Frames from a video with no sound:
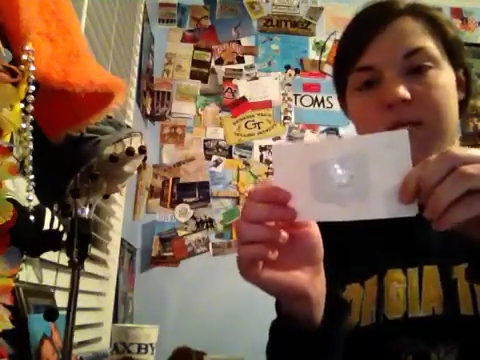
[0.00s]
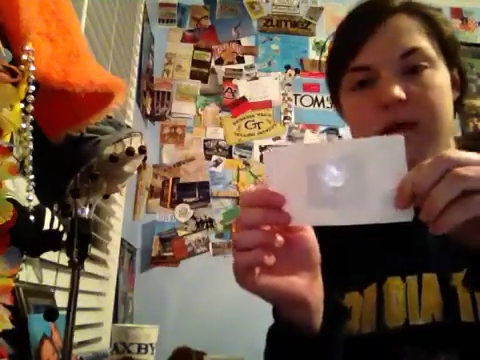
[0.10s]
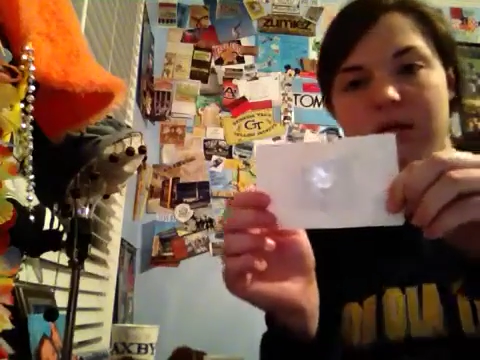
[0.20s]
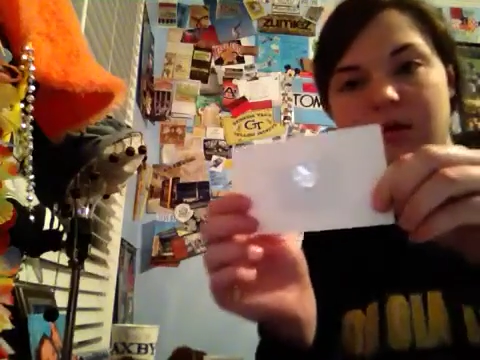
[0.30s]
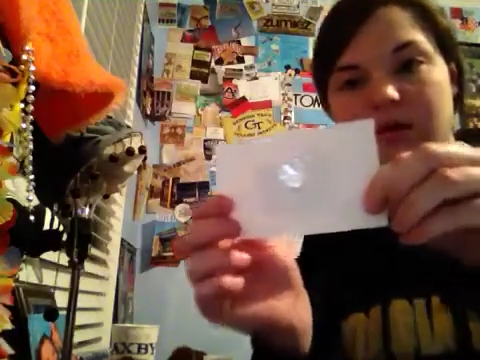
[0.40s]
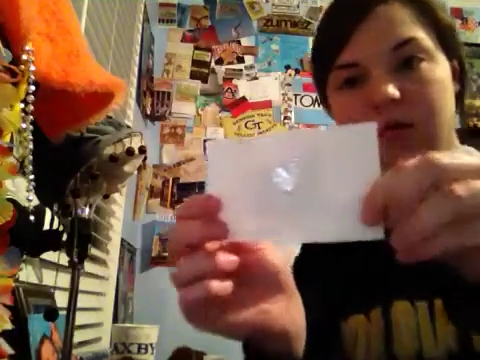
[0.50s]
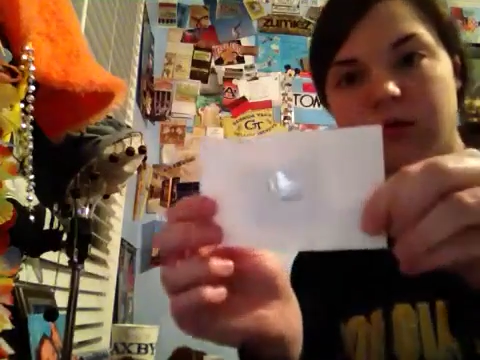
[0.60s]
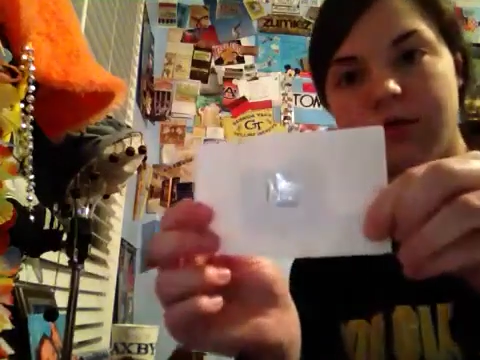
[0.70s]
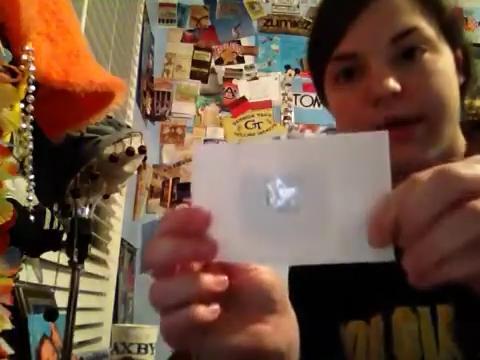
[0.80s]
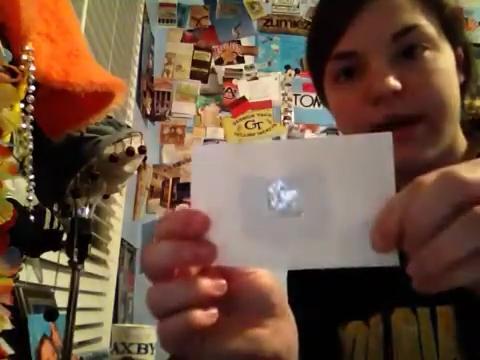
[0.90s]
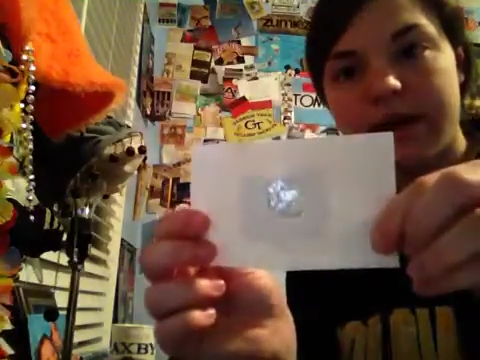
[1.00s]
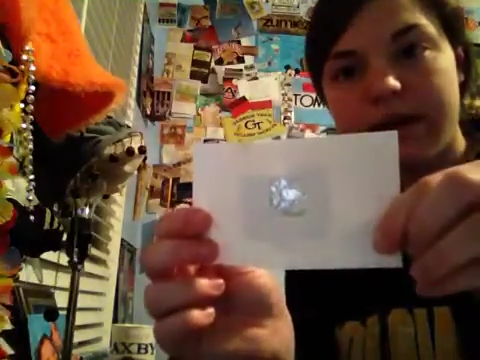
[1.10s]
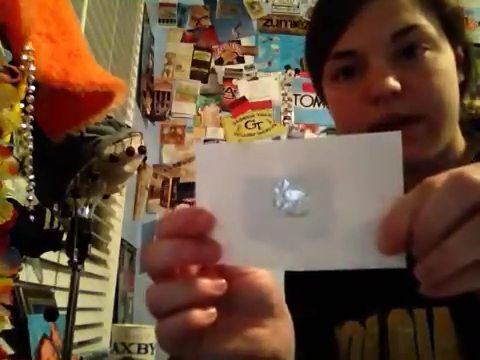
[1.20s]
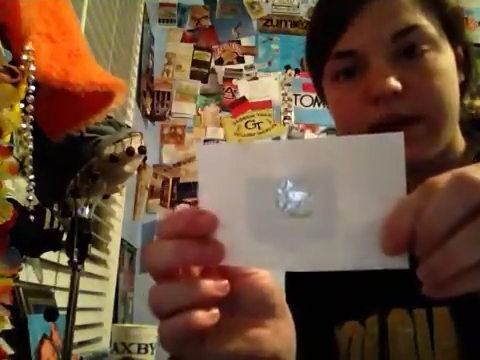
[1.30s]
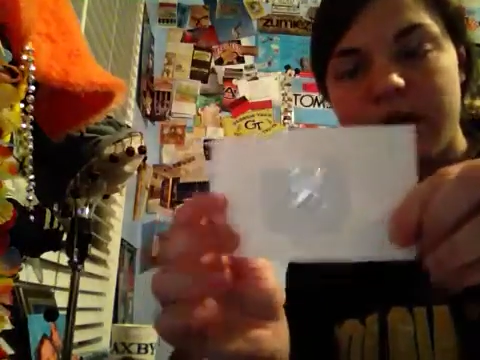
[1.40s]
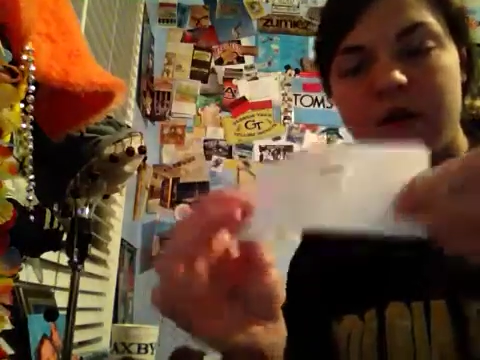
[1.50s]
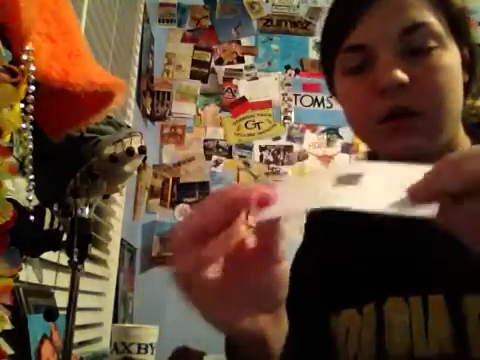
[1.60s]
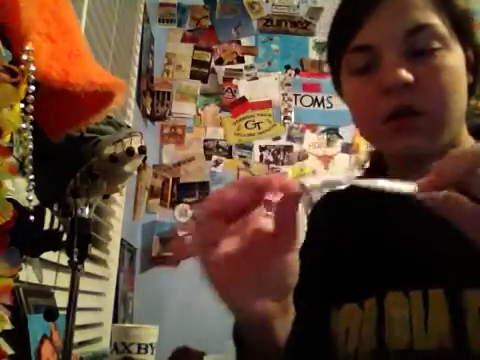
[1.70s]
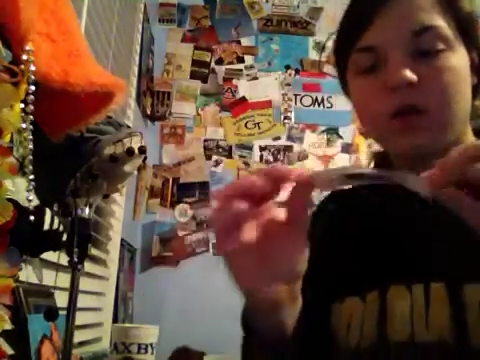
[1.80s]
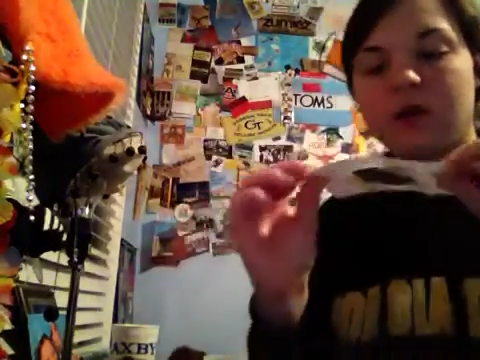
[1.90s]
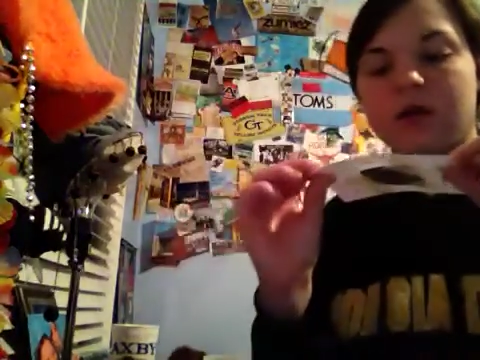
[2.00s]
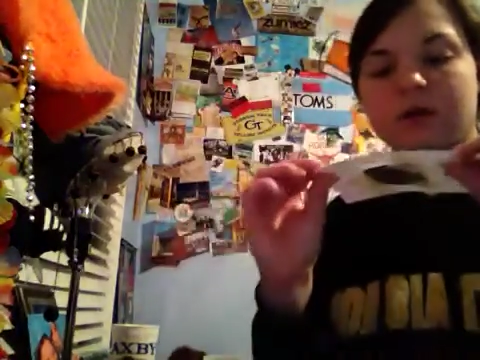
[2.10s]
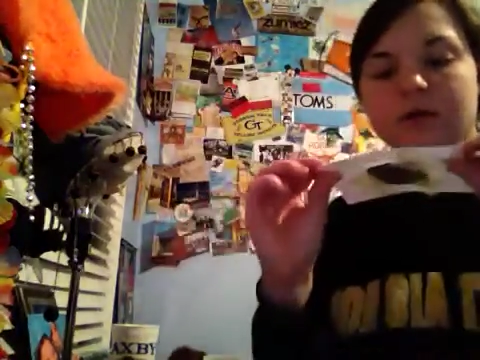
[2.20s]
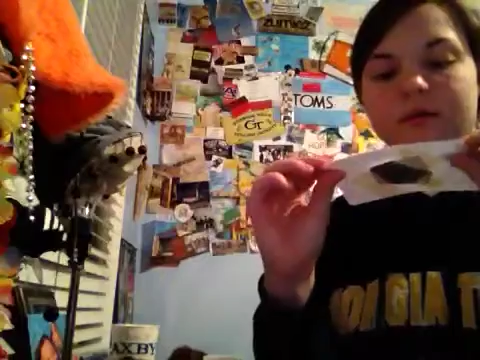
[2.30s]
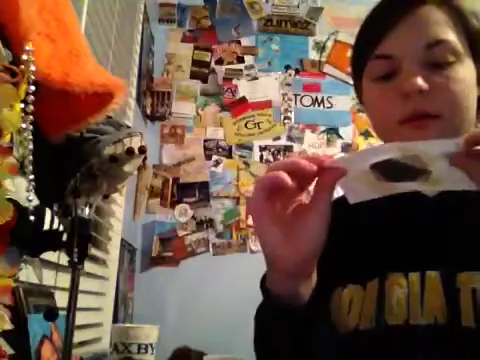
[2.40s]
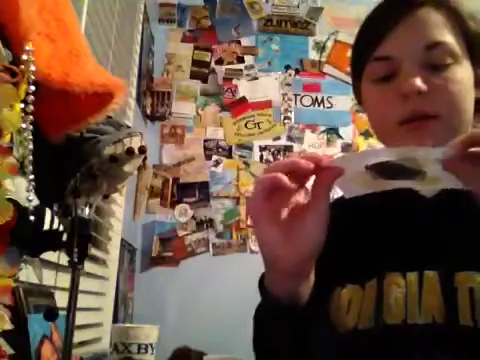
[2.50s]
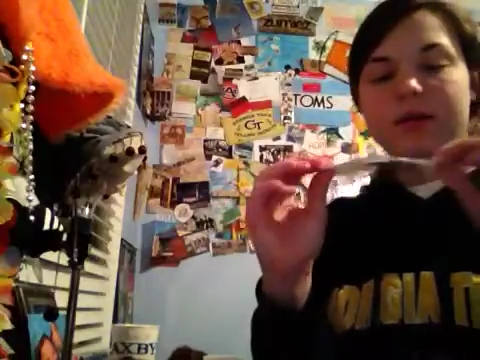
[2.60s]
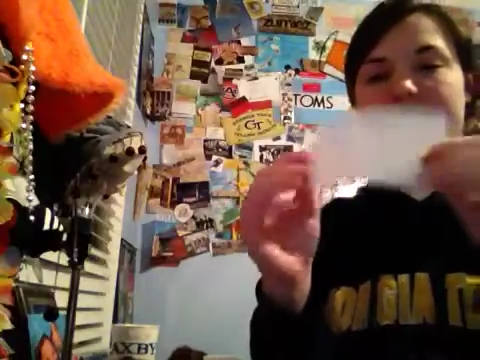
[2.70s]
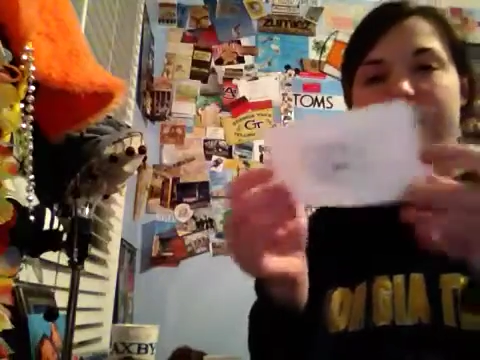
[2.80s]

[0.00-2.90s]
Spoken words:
pinhole magnifier. I used a